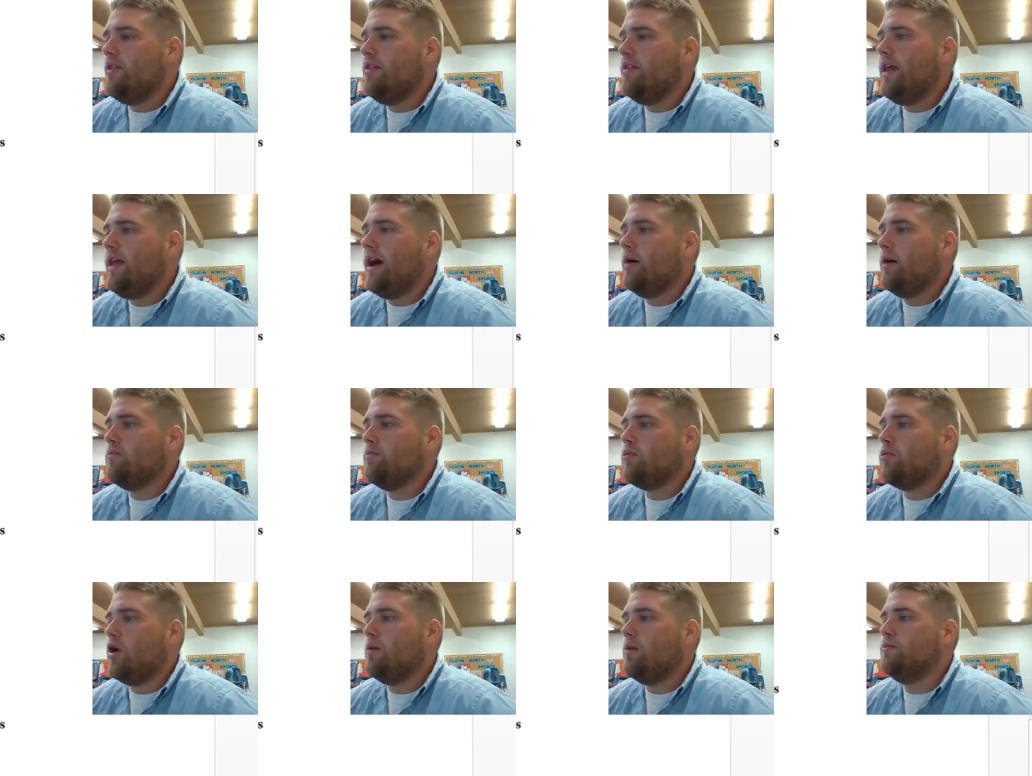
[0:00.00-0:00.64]
now
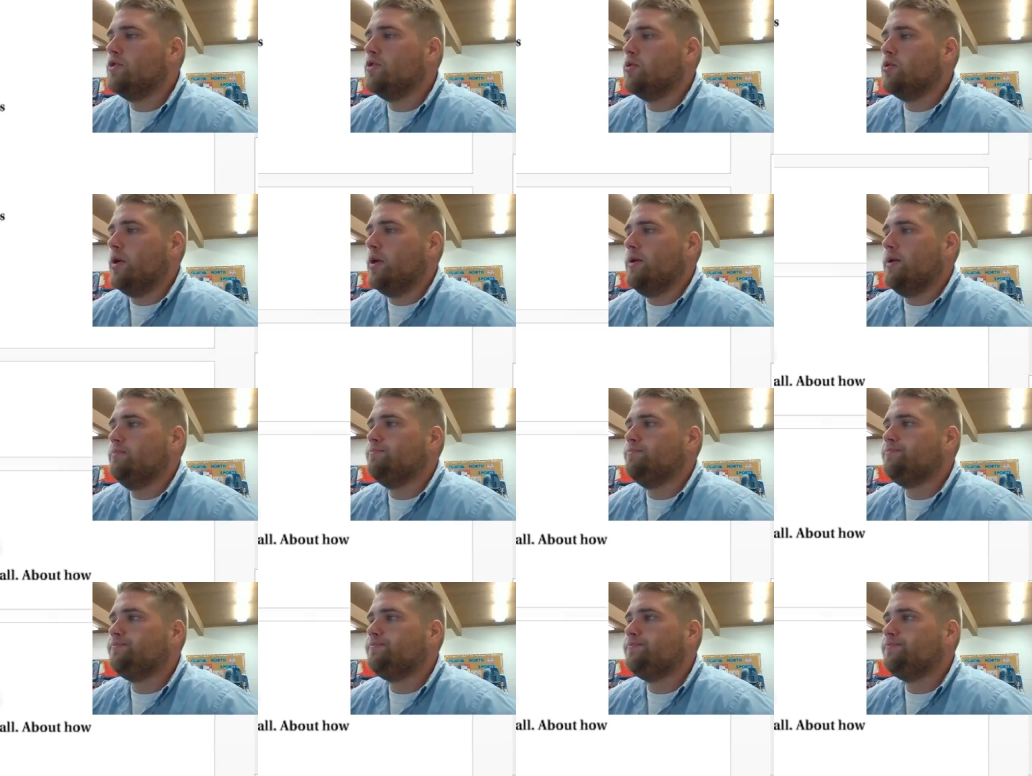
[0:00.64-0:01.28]
problem 3.
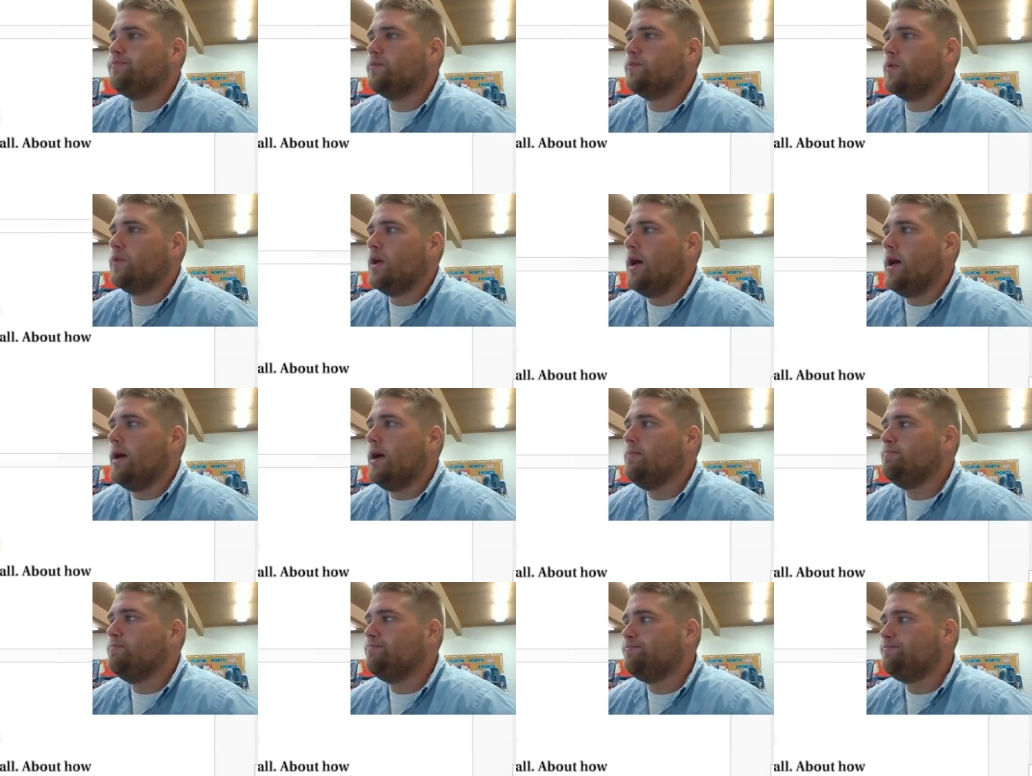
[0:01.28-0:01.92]

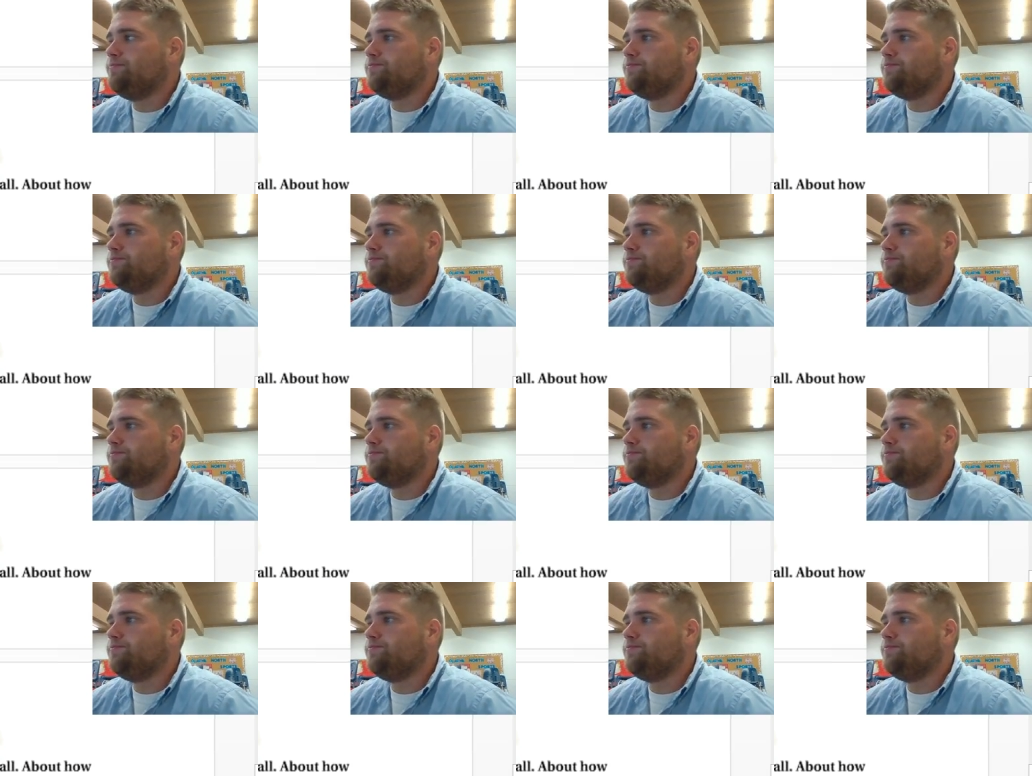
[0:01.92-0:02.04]
Okay,